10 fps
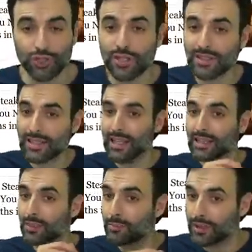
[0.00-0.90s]
Just
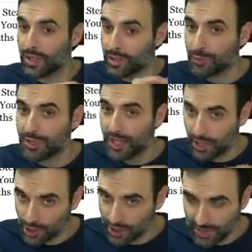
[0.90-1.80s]
like the plunge
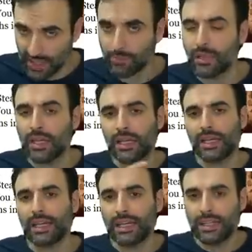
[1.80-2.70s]
protection team
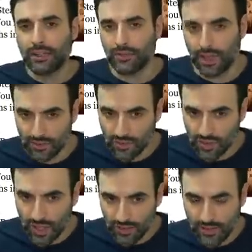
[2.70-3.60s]
in the United
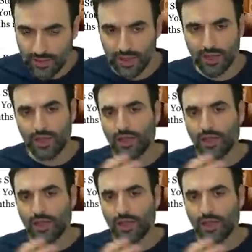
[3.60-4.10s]
States,